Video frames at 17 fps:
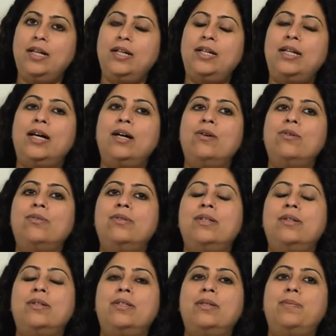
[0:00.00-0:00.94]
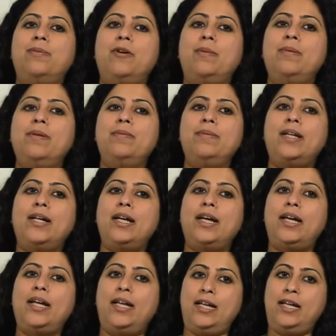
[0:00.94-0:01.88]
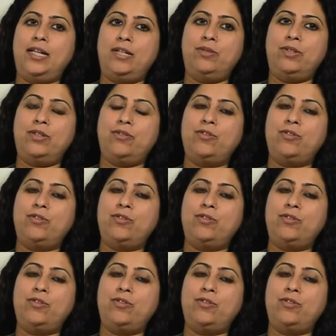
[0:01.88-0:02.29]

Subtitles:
Now, the problem that I had was,